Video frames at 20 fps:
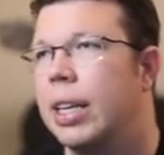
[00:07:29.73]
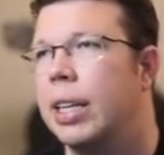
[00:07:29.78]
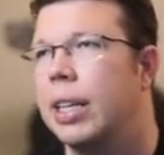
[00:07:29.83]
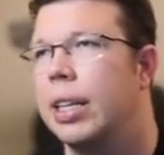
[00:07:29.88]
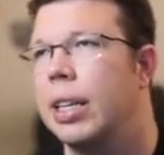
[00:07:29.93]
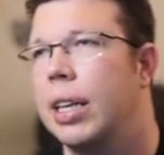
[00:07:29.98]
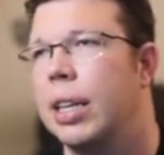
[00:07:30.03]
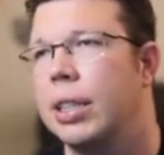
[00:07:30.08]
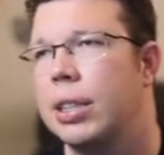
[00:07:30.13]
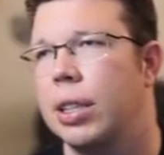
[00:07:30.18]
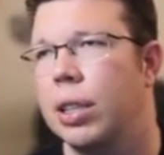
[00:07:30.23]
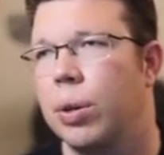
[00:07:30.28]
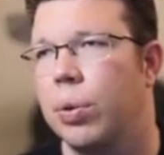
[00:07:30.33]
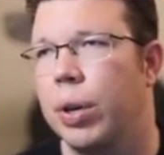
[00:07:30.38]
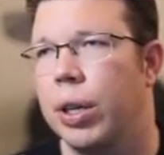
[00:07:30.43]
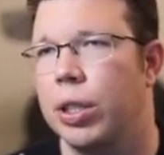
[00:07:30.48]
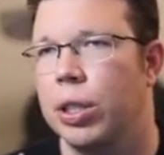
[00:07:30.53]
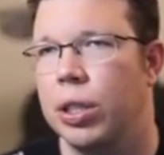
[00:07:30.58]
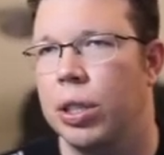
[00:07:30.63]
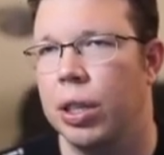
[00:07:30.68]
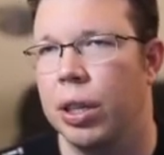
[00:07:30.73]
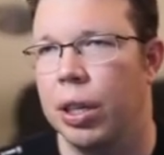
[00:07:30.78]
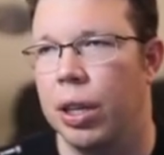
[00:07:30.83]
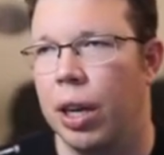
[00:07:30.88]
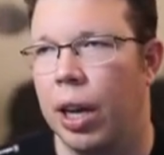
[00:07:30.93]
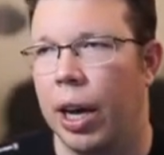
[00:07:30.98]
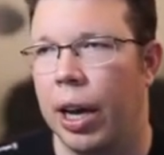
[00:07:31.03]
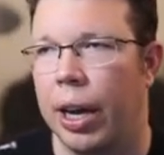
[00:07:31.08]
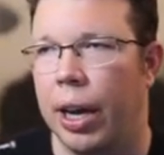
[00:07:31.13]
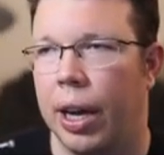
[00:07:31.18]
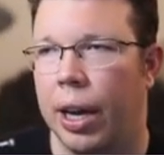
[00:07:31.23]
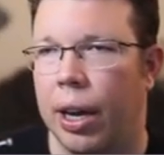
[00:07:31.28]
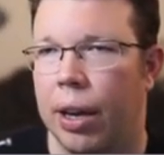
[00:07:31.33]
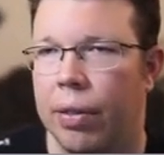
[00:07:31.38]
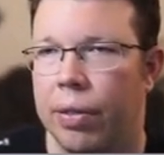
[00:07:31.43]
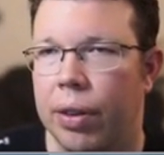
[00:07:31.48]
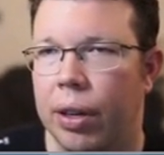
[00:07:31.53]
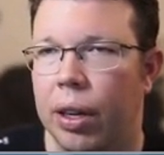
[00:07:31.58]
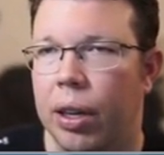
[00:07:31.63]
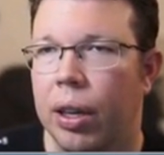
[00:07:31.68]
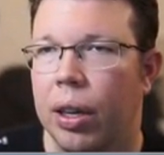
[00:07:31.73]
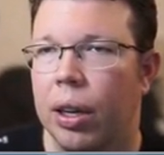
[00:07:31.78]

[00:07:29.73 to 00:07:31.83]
That, that's the question I have.